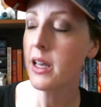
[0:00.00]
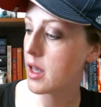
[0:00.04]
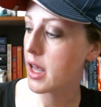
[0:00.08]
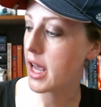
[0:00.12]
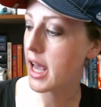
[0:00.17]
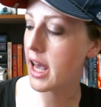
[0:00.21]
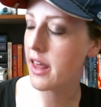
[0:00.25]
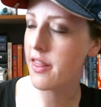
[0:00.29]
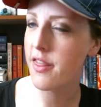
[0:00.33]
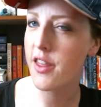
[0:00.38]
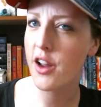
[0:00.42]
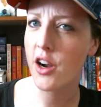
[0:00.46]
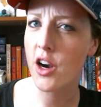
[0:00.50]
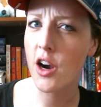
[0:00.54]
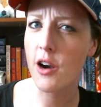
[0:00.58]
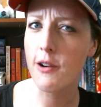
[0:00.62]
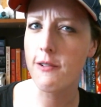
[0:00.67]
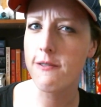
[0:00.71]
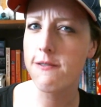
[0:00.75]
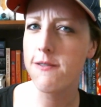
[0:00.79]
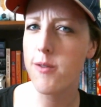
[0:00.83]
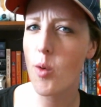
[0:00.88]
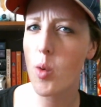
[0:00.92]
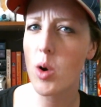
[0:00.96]
And there are
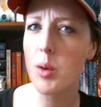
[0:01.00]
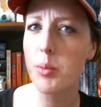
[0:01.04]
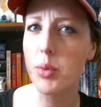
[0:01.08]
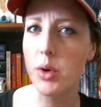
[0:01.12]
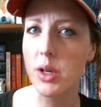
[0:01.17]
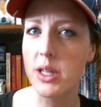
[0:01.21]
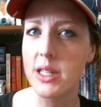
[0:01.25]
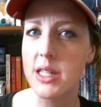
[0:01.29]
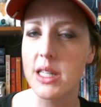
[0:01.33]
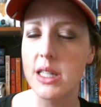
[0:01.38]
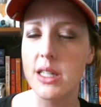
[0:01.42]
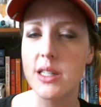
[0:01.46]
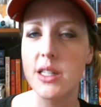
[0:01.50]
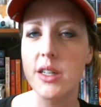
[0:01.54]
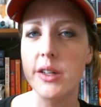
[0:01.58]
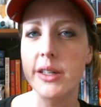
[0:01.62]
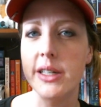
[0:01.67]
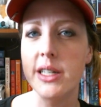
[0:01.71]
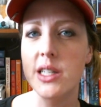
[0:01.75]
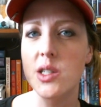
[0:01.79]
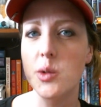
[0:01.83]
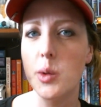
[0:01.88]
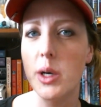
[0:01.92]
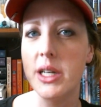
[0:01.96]
4 books in the
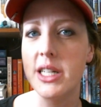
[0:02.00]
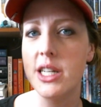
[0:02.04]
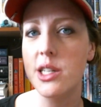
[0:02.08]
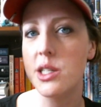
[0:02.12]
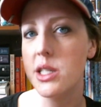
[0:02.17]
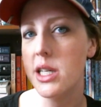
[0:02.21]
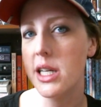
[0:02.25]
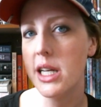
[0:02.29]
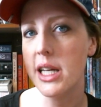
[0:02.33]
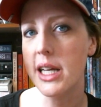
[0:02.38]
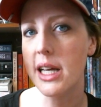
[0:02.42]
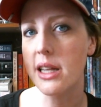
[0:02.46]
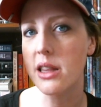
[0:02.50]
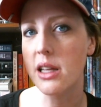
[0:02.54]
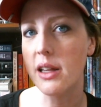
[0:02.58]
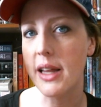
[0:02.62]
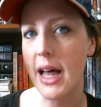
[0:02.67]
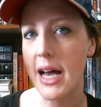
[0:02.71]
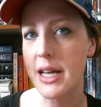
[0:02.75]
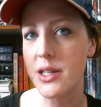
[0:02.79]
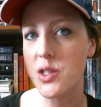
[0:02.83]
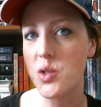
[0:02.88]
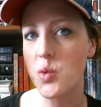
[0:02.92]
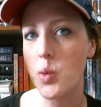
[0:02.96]
series, so I just need to get the
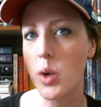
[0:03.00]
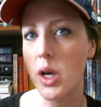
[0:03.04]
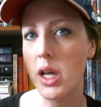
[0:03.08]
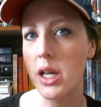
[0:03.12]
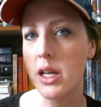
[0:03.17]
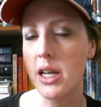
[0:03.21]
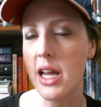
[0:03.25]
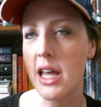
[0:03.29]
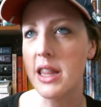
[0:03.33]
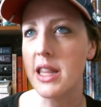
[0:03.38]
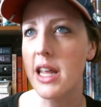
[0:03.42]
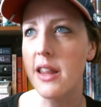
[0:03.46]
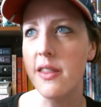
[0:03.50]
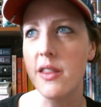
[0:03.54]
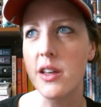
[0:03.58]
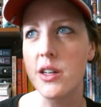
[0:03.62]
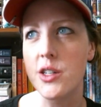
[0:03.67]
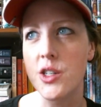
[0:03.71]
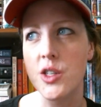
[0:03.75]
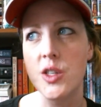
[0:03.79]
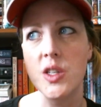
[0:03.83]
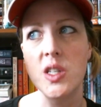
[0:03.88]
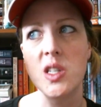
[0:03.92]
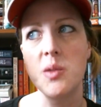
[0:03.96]
last one, and then
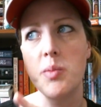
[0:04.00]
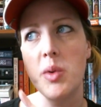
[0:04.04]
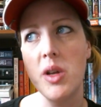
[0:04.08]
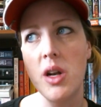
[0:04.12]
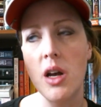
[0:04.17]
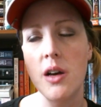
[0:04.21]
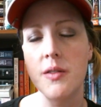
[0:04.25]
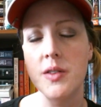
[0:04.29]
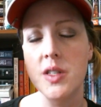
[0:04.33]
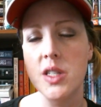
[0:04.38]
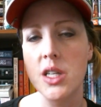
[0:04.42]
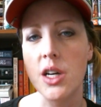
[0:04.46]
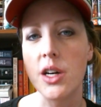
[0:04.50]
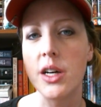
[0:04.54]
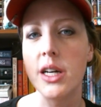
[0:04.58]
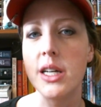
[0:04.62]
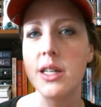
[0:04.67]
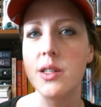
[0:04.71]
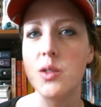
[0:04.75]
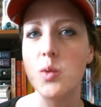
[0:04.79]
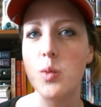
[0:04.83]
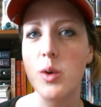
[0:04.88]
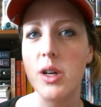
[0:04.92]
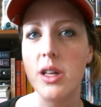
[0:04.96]
there's the spin-off
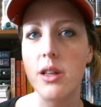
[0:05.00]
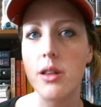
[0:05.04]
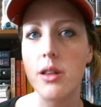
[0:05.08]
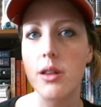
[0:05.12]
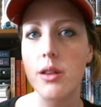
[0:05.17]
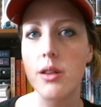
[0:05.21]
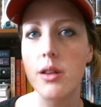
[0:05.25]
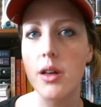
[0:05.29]
series with